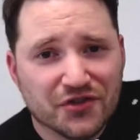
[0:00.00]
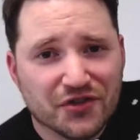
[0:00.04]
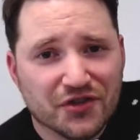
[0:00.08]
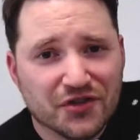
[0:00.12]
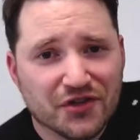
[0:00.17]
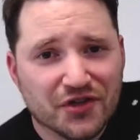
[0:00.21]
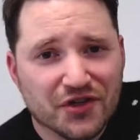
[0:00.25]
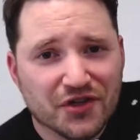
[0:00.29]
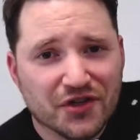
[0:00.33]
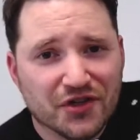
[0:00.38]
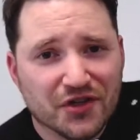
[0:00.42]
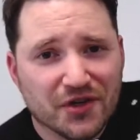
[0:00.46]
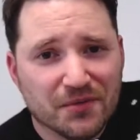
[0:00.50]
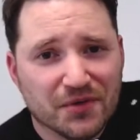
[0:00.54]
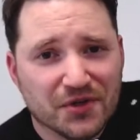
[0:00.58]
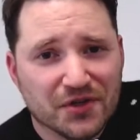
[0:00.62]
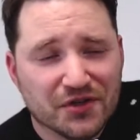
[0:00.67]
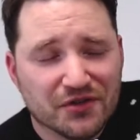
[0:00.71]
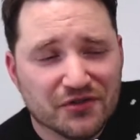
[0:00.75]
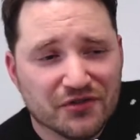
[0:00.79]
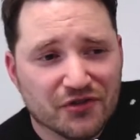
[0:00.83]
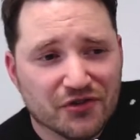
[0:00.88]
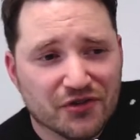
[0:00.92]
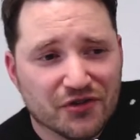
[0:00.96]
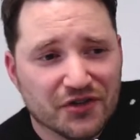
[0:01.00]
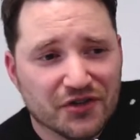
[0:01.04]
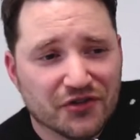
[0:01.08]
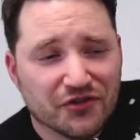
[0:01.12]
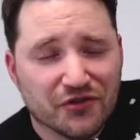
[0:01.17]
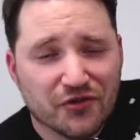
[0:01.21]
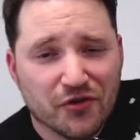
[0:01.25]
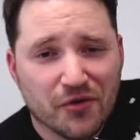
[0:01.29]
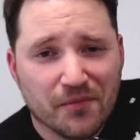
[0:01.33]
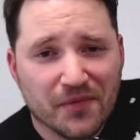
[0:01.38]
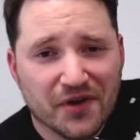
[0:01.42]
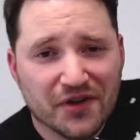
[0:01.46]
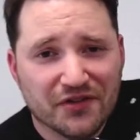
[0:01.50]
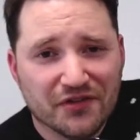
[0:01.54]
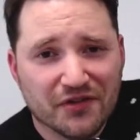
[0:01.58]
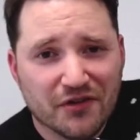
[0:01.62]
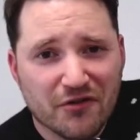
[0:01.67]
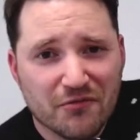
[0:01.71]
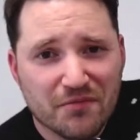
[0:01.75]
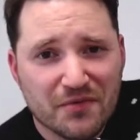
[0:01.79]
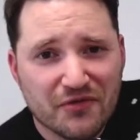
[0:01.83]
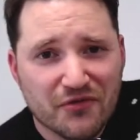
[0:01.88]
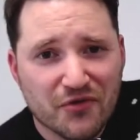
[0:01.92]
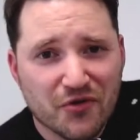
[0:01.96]
and I'm going to try and stop
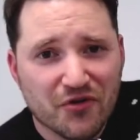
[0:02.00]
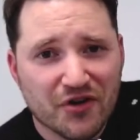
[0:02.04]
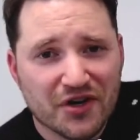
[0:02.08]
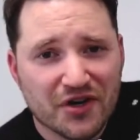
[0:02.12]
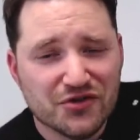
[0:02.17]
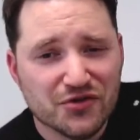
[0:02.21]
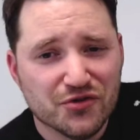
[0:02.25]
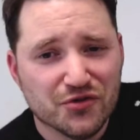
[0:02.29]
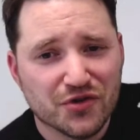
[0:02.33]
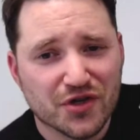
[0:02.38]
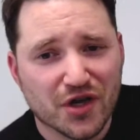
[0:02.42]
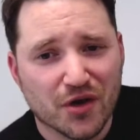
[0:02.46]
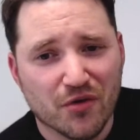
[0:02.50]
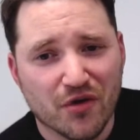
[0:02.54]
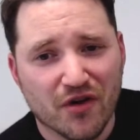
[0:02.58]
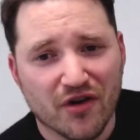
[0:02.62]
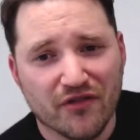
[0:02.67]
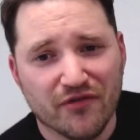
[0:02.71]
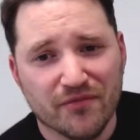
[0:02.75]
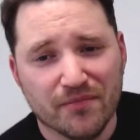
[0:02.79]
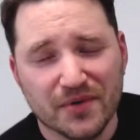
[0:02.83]
myself before I do go off.